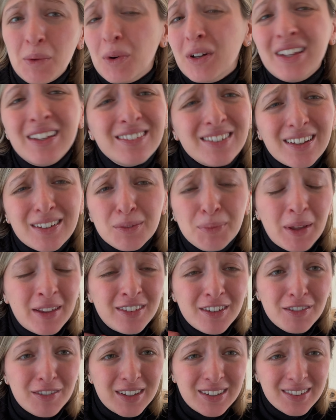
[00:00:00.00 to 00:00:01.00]
What is
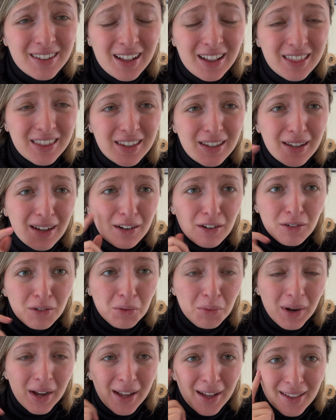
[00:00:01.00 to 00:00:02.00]
expensive is healthy. I don't
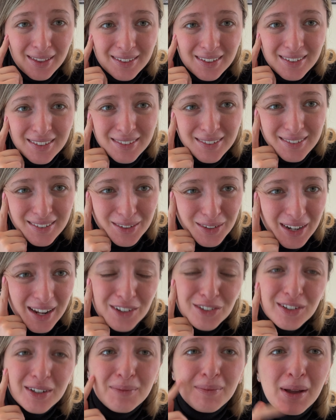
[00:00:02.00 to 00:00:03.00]
know why I had this
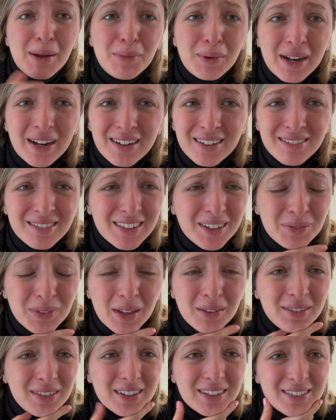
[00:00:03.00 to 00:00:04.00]
connection in my brain.
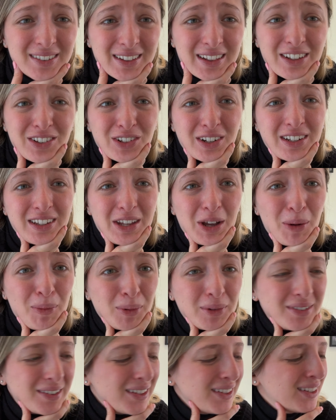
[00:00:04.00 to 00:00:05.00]
Sometimes it's literally the
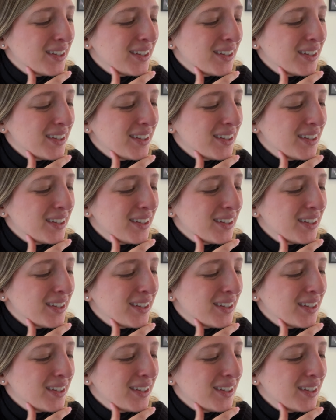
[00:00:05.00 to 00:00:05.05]
opposite.